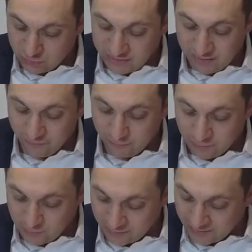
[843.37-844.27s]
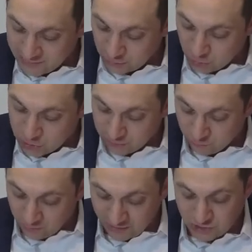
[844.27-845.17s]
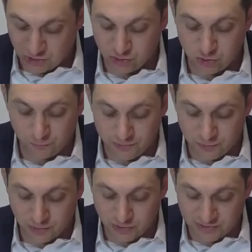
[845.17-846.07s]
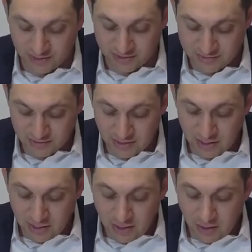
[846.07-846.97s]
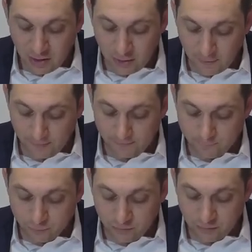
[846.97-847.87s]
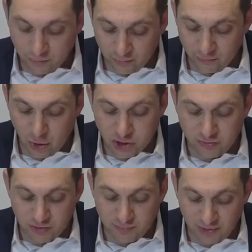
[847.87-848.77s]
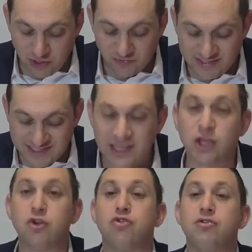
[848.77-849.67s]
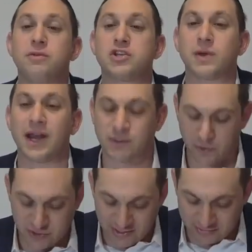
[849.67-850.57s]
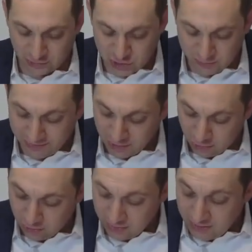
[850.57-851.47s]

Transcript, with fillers: to give him. That's the lashon of Rashi. Ksubis Rashi says, um, Yoshua is vayish v'siyu mishrael. Especially out of the Shmael,